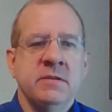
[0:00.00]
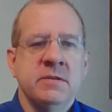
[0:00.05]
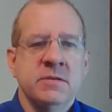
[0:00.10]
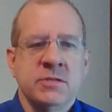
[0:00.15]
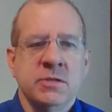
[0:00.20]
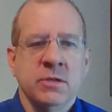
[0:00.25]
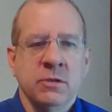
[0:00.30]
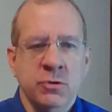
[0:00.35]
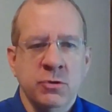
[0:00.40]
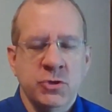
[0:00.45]

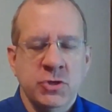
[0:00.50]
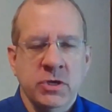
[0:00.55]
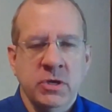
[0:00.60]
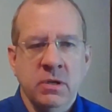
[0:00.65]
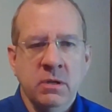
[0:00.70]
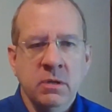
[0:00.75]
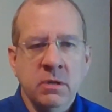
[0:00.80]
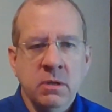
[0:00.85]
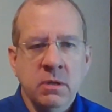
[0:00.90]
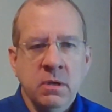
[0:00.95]
this
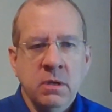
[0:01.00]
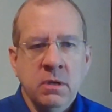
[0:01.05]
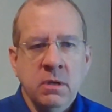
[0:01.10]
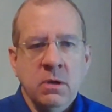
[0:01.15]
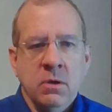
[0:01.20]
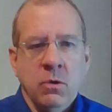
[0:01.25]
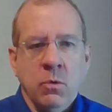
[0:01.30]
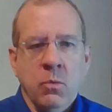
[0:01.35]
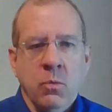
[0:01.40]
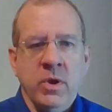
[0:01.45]
solution
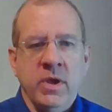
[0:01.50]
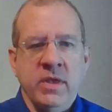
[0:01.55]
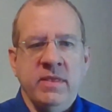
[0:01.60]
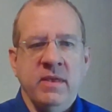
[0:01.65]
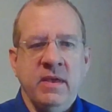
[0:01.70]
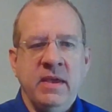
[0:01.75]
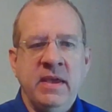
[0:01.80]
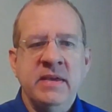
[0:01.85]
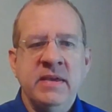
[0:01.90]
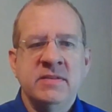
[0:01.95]
with
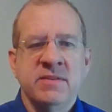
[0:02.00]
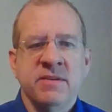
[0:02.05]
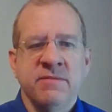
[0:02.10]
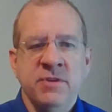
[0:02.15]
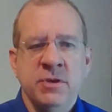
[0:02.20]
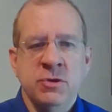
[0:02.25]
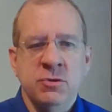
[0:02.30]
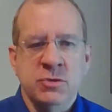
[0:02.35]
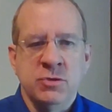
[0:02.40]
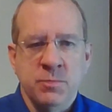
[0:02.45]
ease of
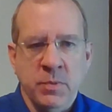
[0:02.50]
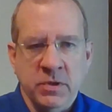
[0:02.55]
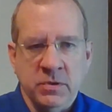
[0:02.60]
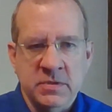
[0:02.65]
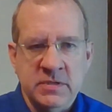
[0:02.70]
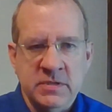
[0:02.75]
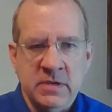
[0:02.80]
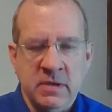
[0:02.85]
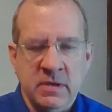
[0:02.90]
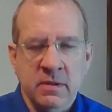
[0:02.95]
use
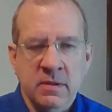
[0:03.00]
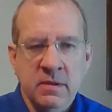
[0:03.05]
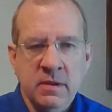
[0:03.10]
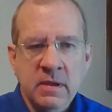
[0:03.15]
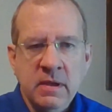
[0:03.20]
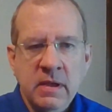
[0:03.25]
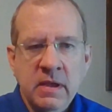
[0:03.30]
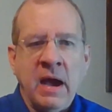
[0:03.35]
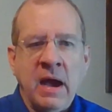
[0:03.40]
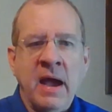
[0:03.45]
built in.
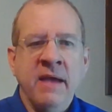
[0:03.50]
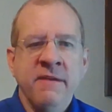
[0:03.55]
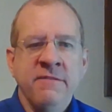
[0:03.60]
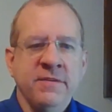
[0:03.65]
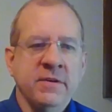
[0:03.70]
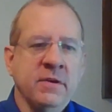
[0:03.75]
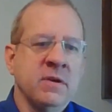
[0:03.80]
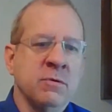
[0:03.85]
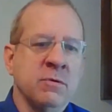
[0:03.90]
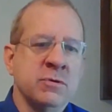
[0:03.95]
I
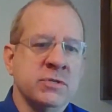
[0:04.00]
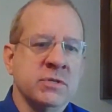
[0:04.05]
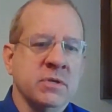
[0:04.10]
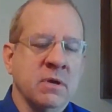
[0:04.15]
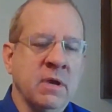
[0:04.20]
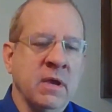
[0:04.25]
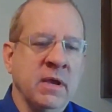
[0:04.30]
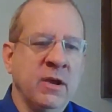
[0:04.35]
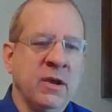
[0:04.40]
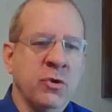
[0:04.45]
feel it was
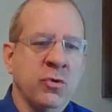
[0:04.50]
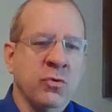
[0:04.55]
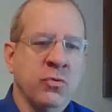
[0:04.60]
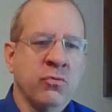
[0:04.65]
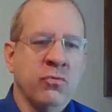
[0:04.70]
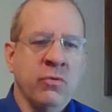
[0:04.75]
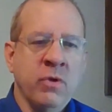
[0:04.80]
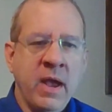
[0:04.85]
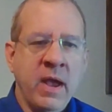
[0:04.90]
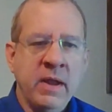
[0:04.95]

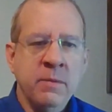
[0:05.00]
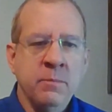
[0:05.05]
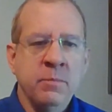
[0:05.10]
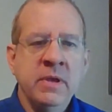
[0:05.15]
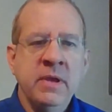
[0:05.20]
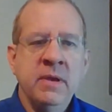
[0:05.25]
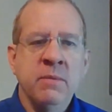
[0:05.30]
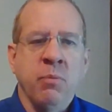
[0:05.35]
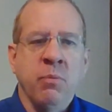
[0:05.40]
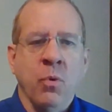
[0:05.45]

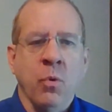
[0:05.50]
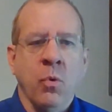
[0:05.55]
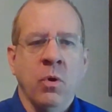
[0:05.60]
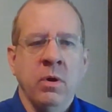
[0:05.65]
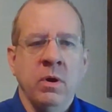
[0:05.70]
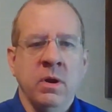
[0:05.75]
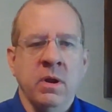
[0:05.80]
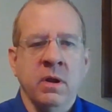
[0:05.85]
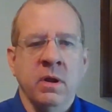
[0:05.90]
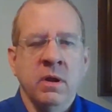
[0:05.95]
incredibly
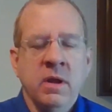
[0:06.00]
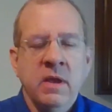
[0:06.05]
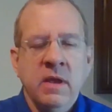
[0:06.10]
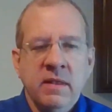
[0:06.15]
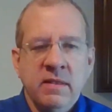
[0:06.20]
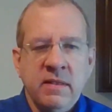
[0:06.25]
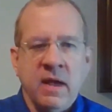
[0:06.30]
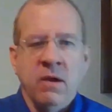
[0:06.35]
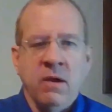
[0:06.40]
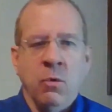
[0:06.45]
important
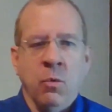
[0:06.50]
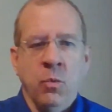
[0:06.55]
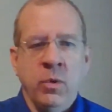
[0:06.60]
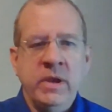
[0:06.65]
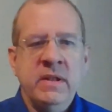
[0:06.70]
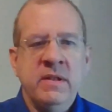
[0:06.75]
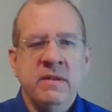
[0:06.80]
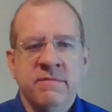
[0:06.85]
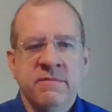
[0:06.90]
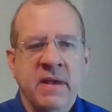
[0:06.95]
that
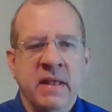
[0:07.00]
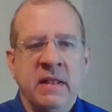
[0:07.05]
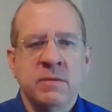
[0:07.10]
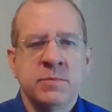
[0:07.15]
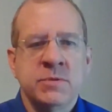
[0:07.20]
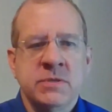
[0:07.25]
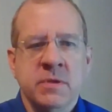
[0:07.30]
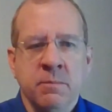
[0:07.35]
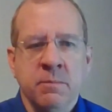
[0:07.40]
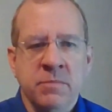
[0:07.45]
we
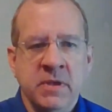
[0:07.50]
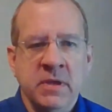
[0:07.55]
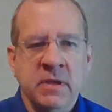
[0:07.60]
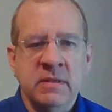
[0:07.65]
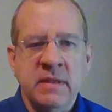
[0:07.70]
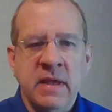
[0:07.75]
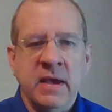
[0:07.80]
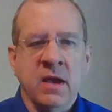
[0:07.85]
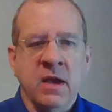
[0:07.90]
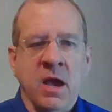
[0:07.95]
develop
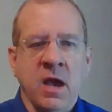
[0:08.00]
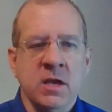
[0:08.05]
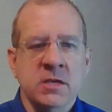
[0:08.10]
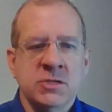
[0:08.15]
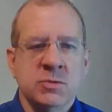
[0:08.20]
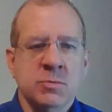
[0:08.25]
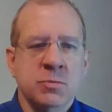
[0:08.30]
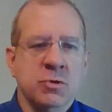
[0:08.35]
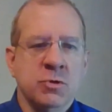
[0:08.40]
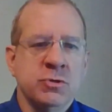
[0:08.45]
something that
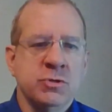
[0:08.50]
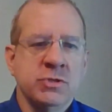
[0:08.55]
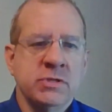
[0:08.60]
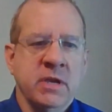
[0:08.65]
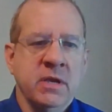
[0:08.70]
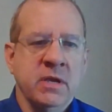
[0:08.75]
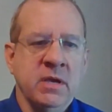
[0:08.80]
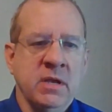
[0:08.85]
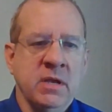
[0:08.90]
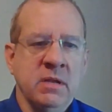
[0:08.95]
customers
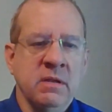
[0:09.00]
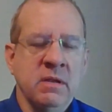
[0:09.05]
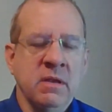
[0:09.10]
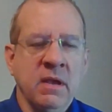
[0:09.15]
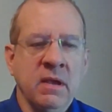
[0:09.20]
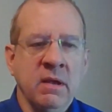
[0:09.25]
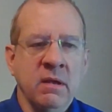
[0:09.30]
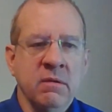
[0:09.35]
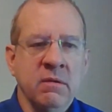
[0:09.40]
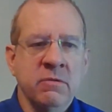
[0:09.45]
can
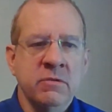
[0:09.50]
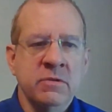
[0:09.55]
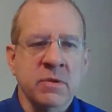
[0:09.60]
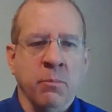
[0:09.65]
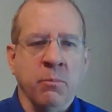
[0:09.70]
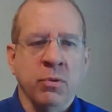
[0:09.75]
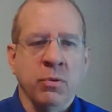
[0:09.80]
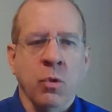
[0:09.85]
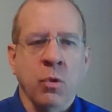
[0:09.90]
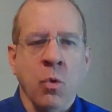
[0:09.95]

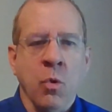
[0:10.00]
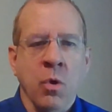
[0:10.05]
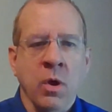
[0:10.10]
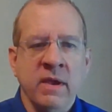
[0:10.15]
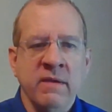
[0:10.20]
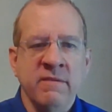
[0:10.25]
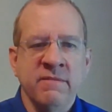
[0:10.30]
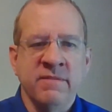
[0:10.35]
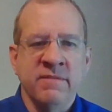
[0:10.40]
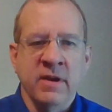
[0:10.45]

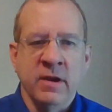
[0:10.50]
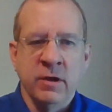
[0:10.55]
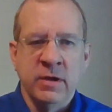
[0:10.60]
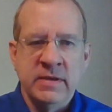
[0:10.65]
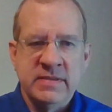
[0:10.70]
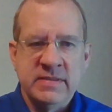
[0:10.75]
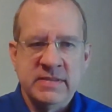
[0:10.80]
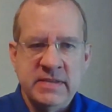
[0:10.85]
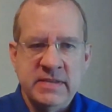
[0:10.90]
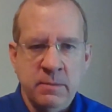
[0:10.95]
deploy very
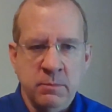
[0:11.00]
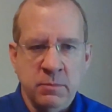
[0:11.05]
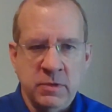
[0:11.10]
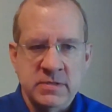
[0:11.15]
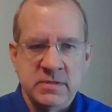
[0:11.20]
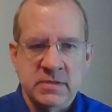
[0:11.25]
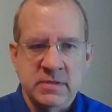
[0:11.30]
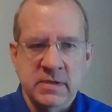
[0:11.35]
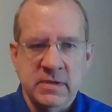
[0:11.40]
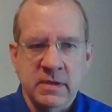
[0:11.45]

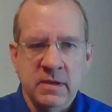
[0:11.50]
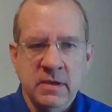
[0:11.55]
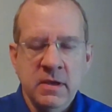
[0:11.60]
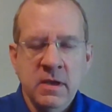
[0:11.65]
seamlessly.